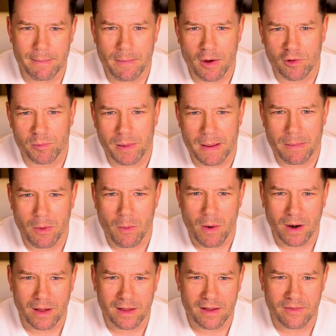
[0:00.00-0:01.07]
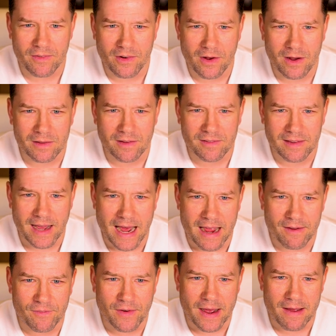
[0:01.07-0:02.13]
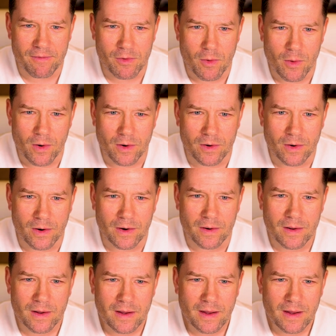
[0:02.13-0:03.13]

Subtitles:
most people want to live along this I-5 corridor.